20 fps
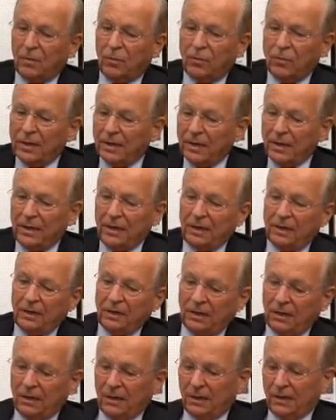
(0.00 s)
We need
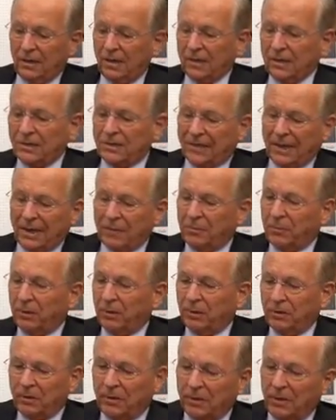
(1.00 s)
a
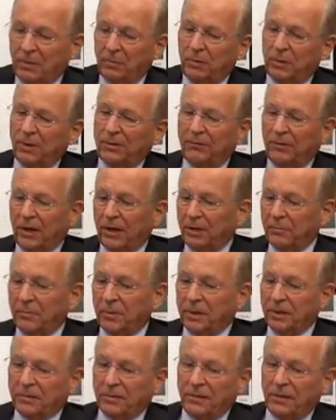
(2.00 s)
stable global
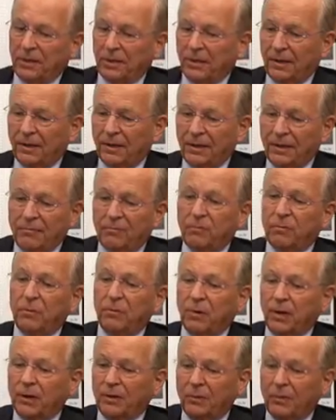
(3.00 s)
environment if we
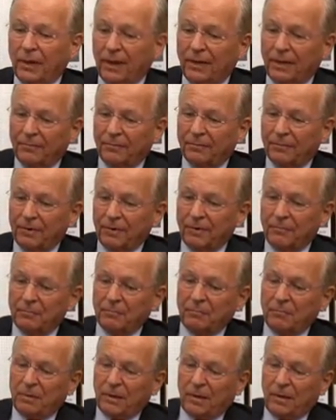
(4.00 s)
want to have
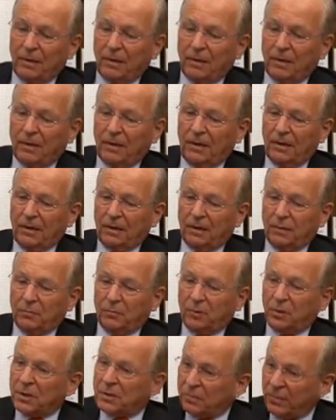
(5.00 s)

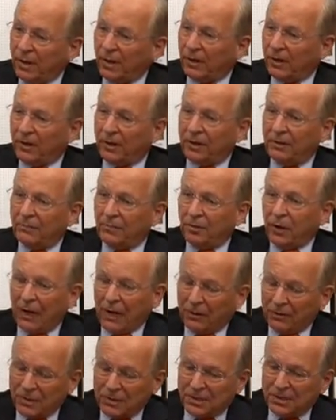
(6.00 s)
prosperity for
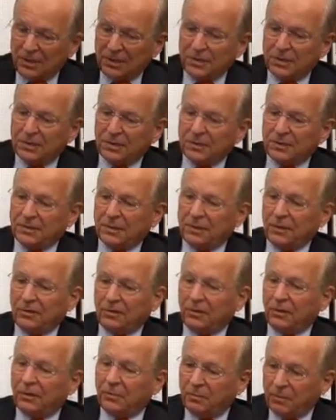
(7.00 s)
our citizens in
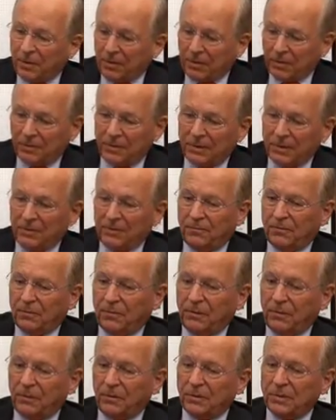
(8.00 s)
Europe,
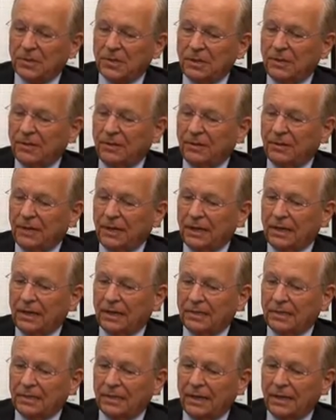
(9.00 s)
for those in the
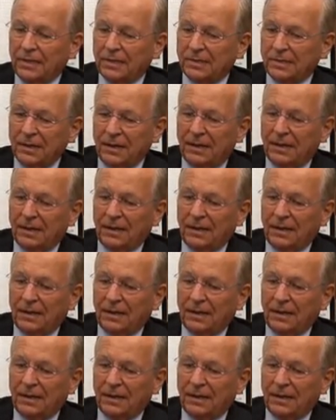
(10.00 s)
United States.